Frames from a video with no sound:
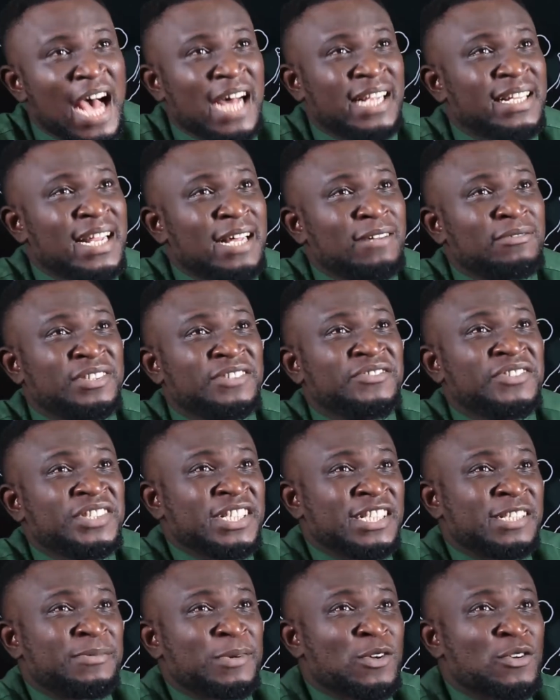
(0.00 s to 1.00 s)
And now the
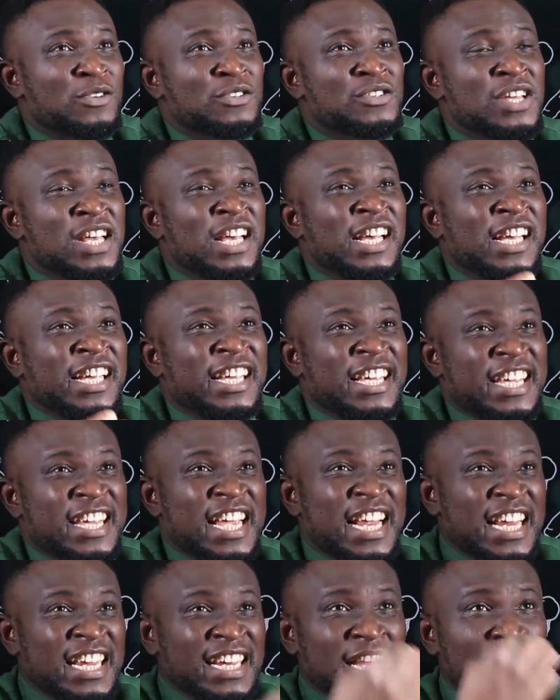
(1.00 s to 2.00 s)
reason is because
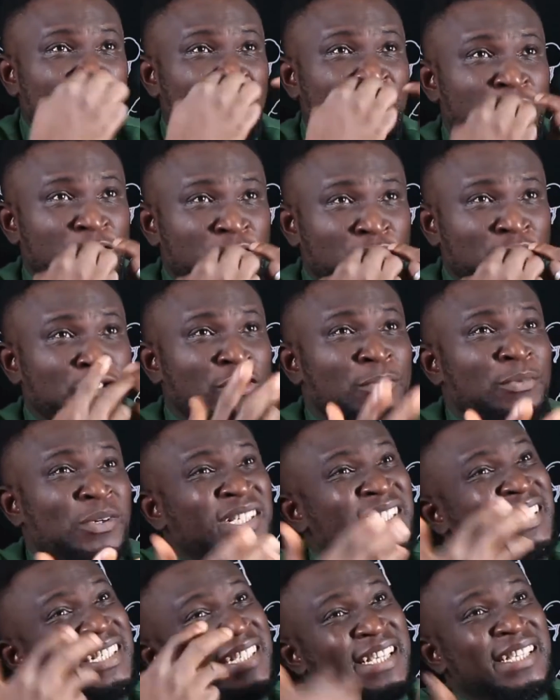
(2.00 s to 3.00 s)
inhaling that food, your
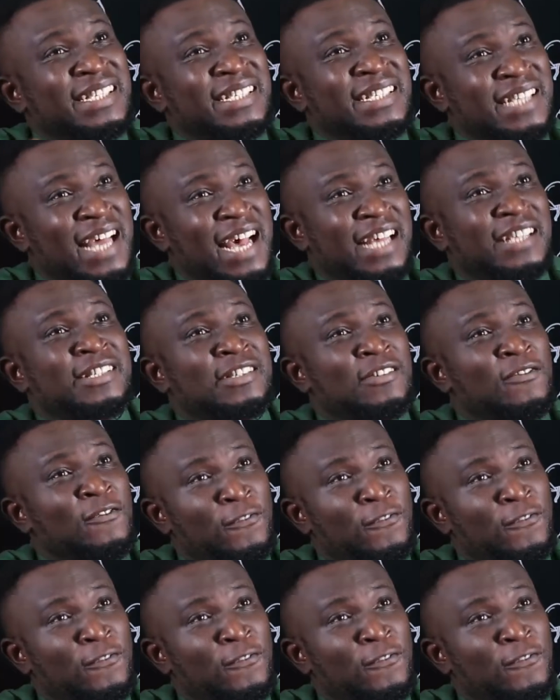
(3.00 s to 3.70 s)
body senses it as